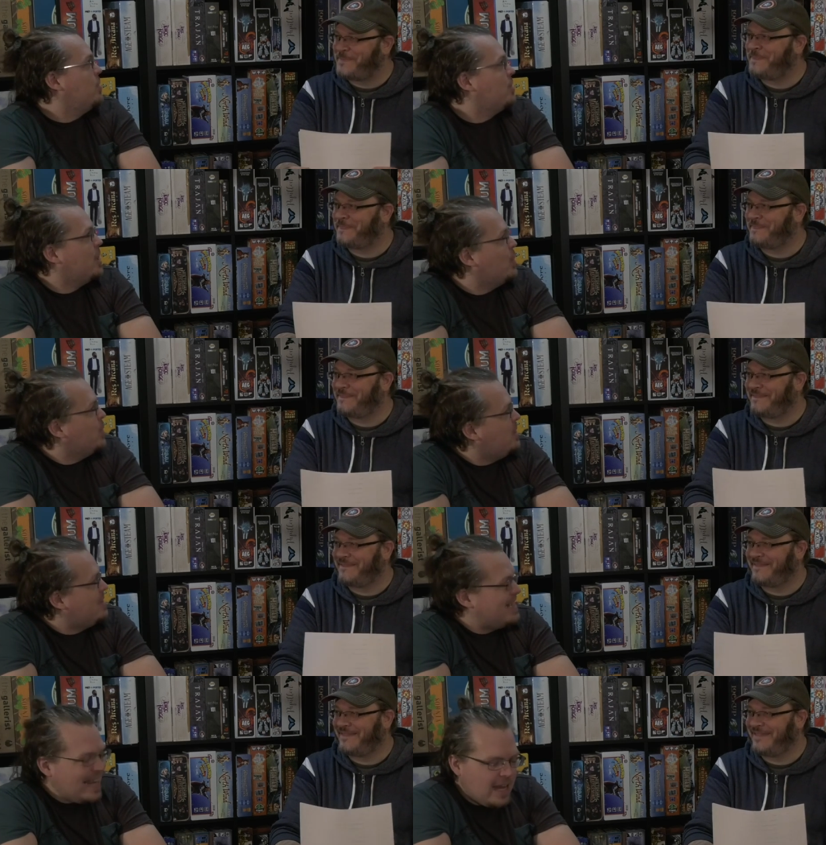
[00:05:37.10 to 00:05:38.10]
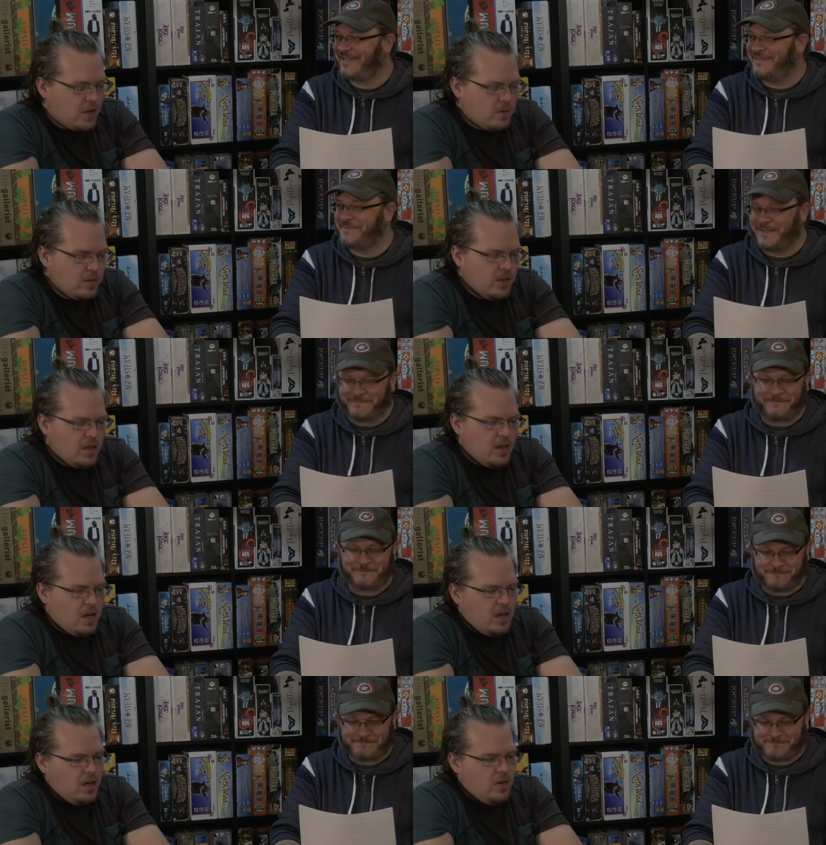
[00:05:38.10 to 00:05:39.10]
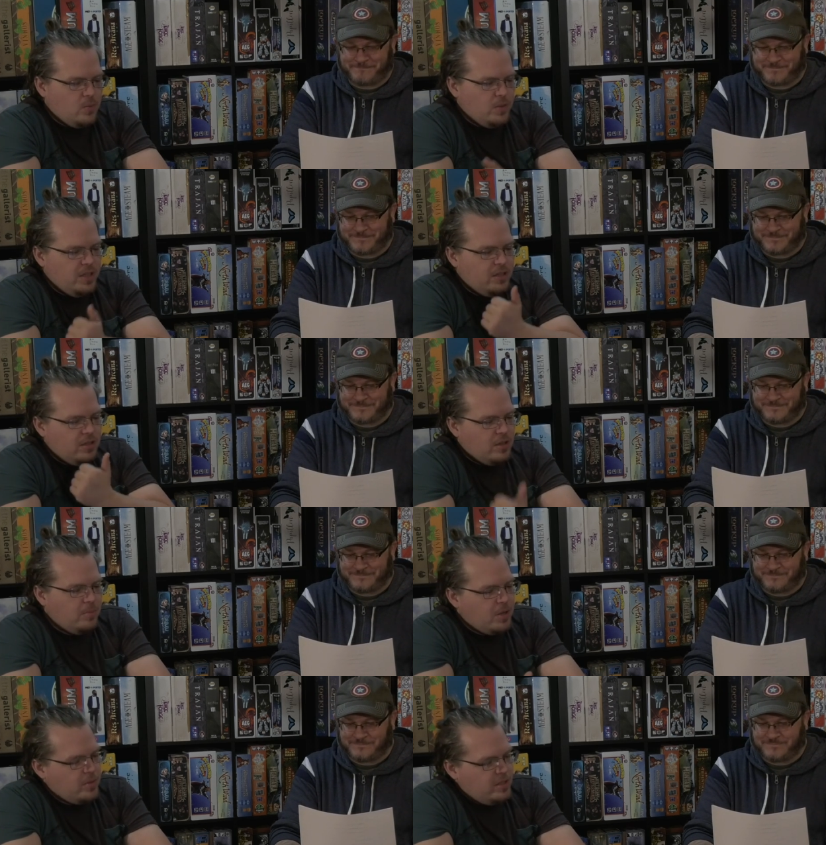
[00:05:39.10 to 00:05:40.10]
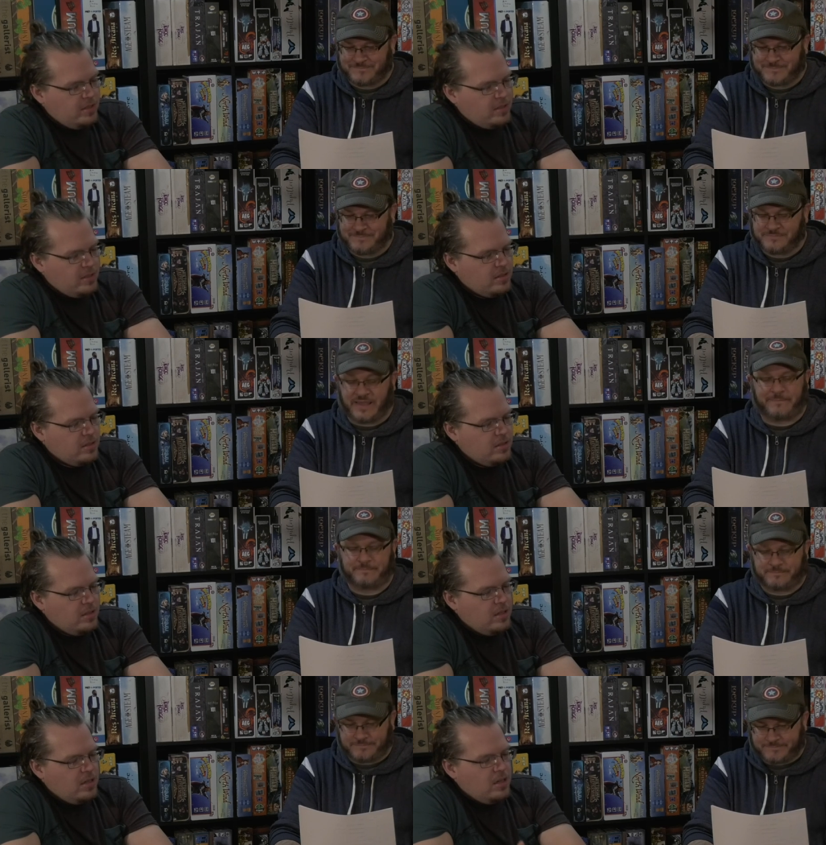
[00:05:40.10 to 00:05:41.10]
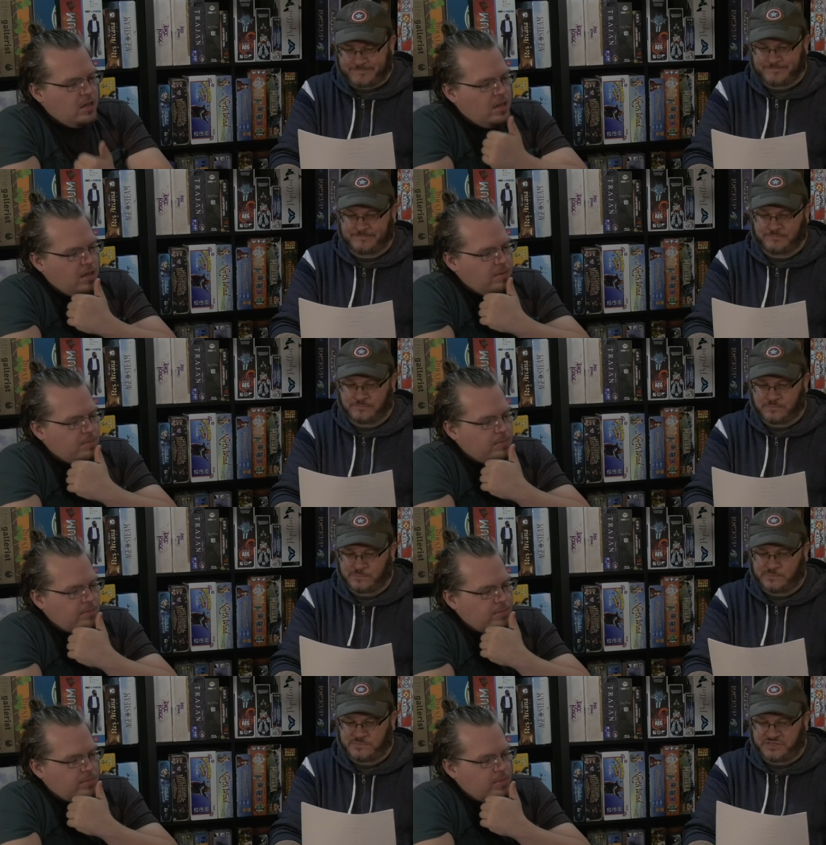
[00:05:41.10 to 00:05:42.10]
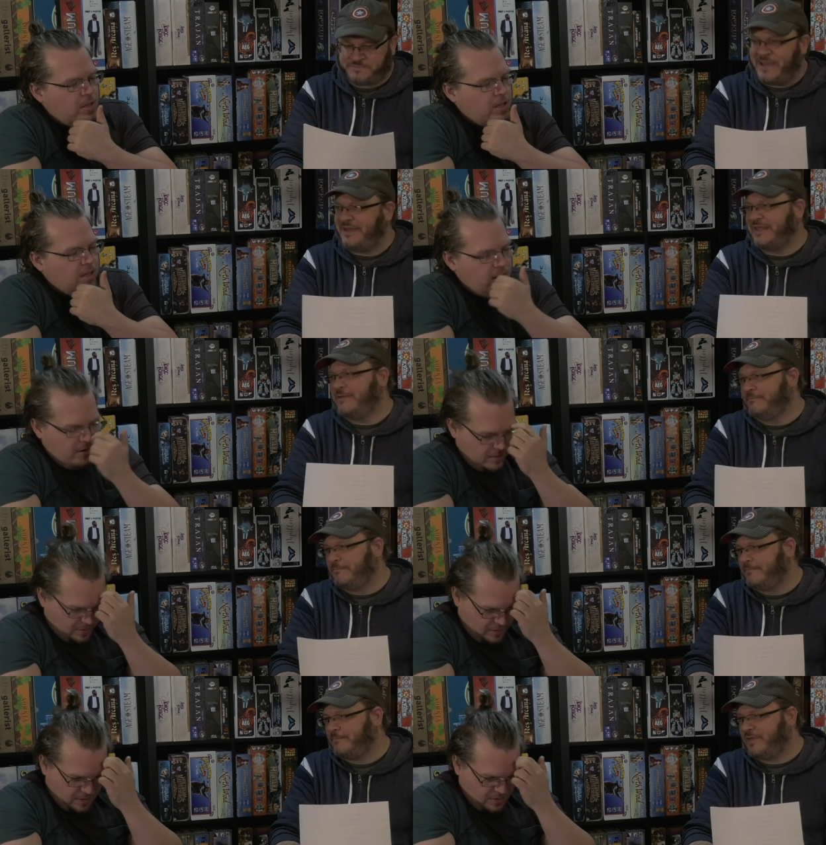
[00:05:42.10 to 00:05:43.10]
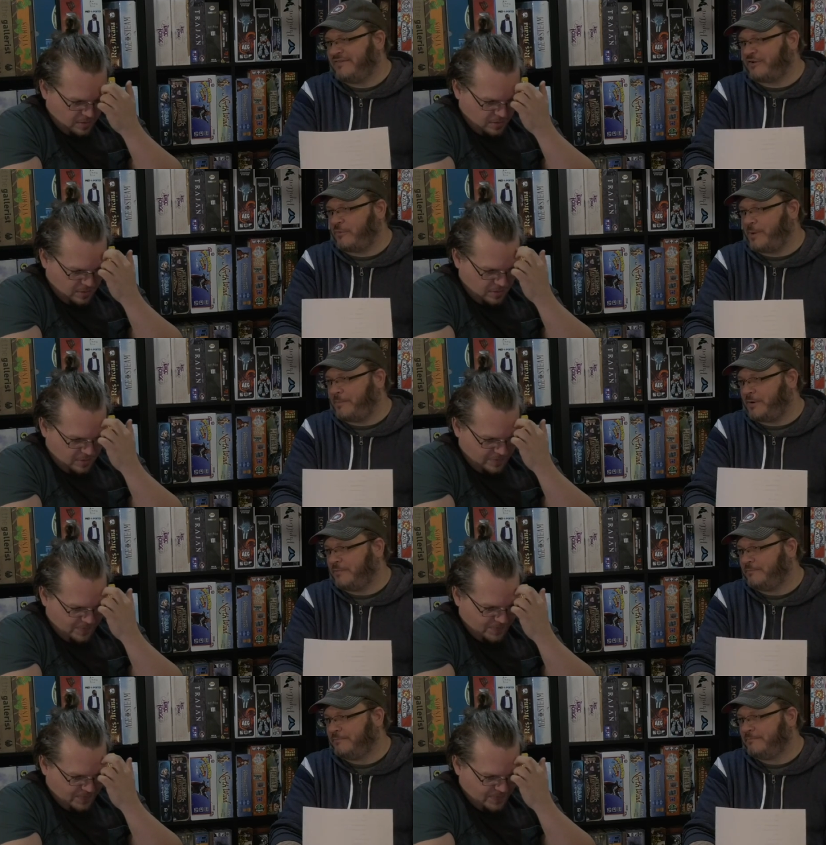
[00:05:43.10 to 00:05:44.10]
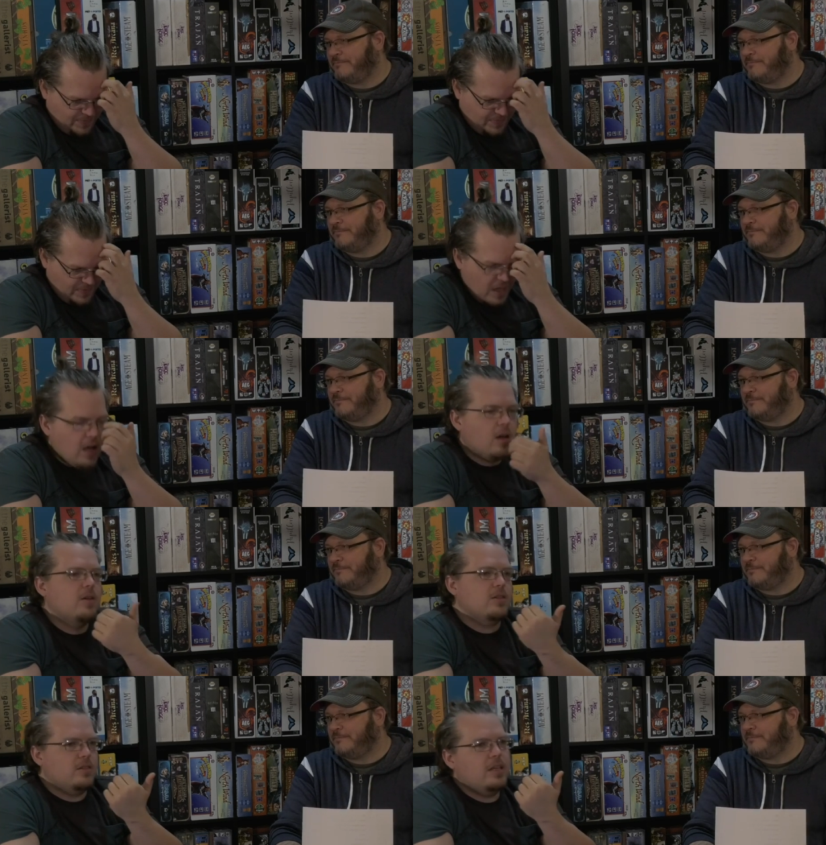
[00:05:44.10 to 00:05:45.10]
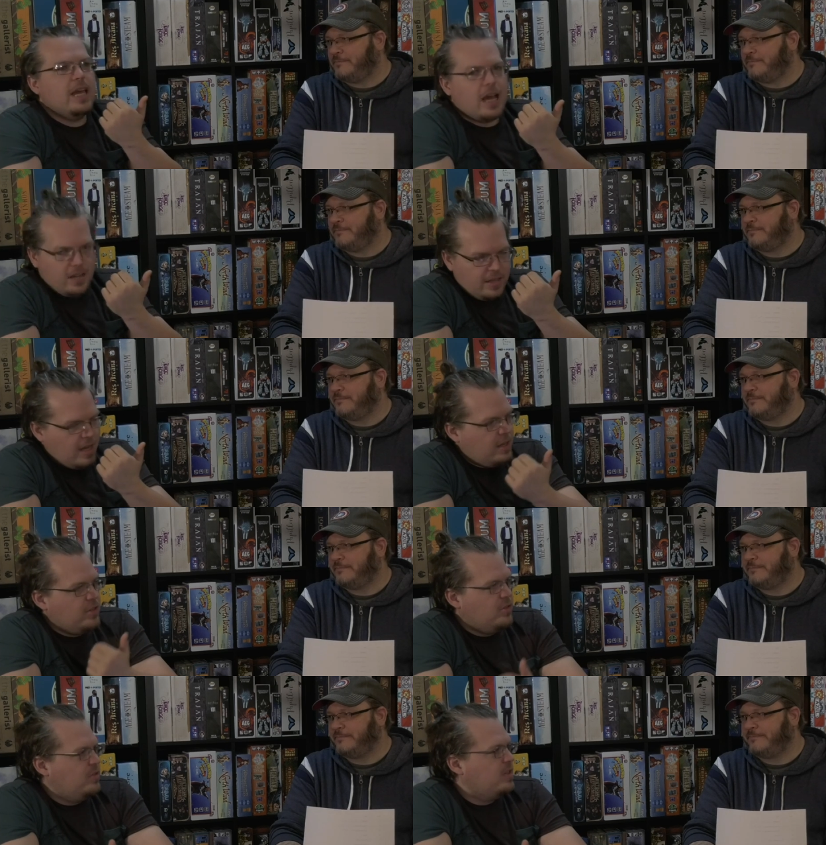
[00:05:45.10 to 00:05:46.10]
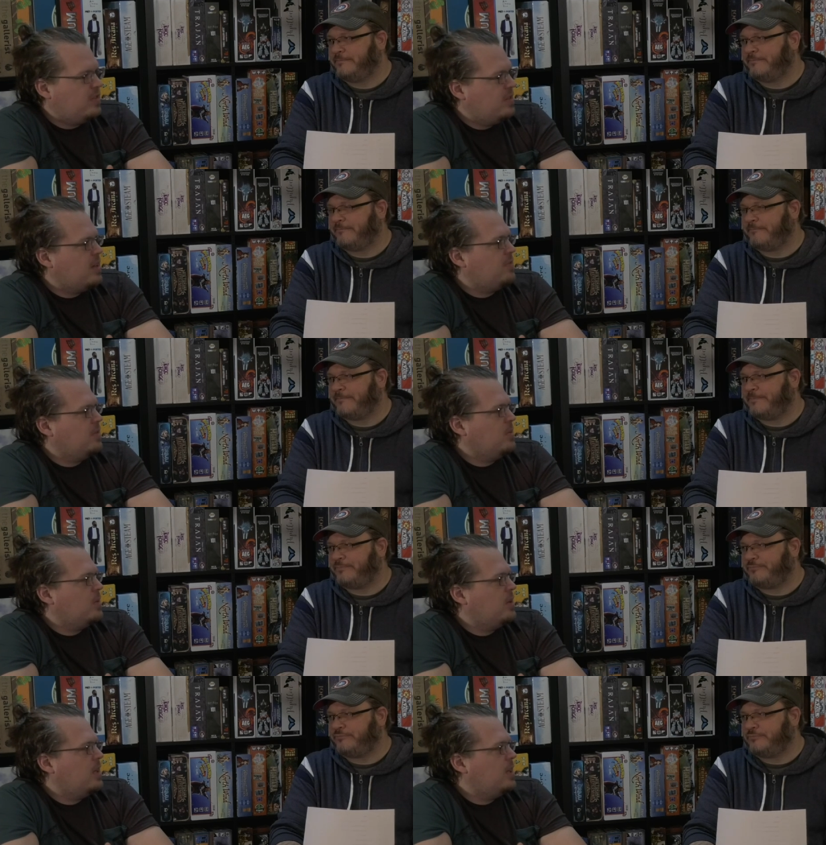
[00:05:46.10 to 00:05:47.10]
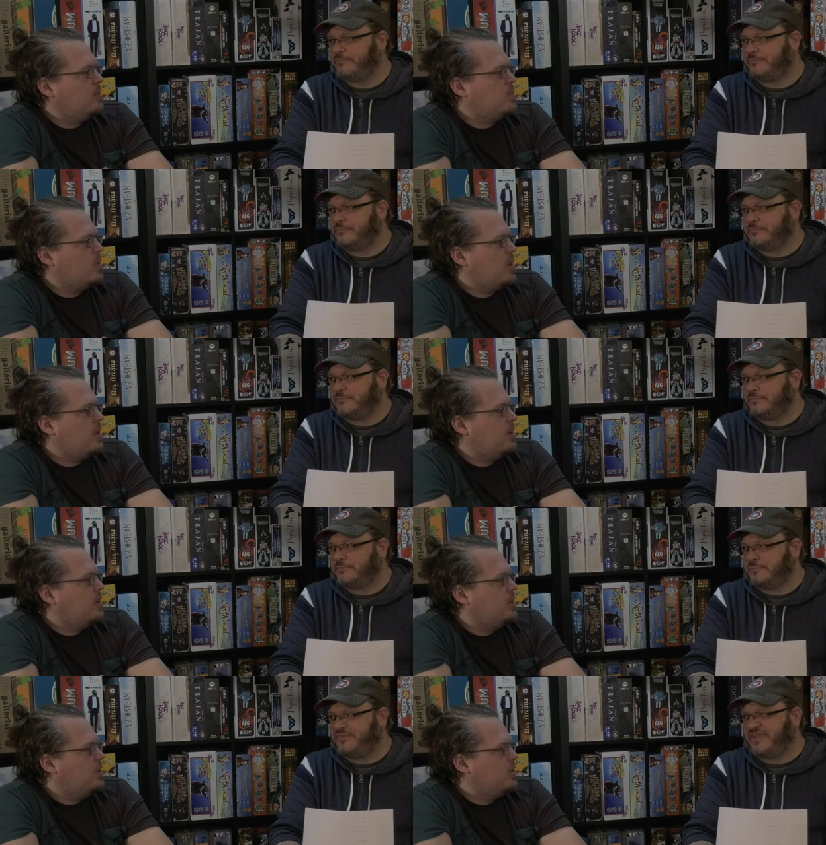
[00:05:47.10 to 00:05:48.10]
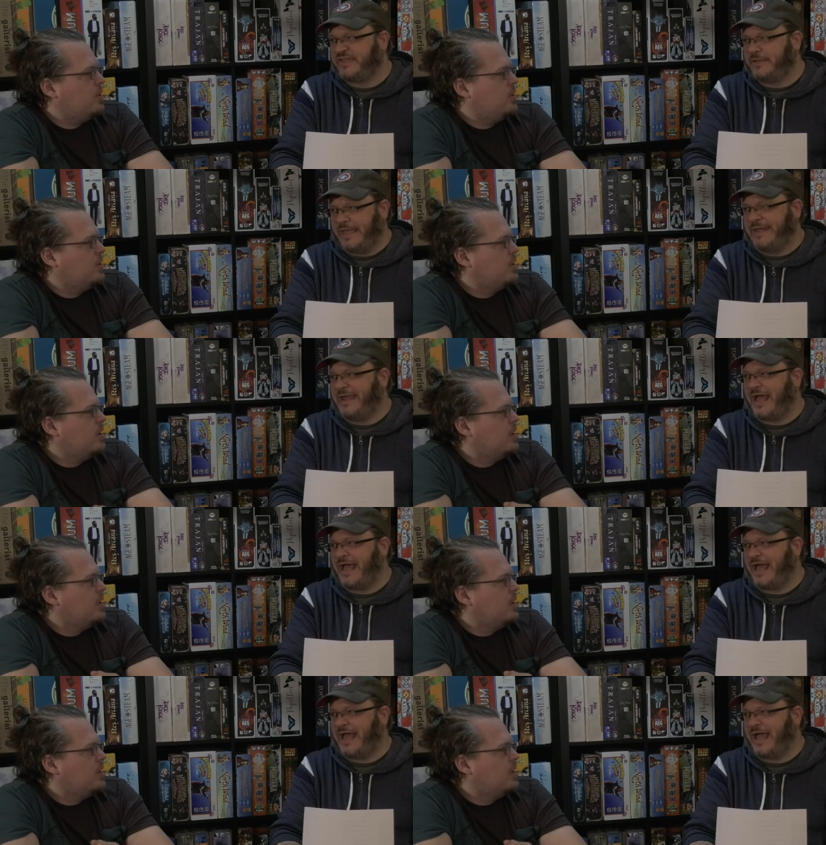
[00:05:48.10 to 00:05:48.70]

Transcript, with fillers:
Speaker 1: that are here with us now, yeah, uh, really good components. Yeah, um, spendy
Speaker 2: as I remember.
Speaker 1: Uh, yeah, yeah. You're, this is definitely one of the games where you're like eighty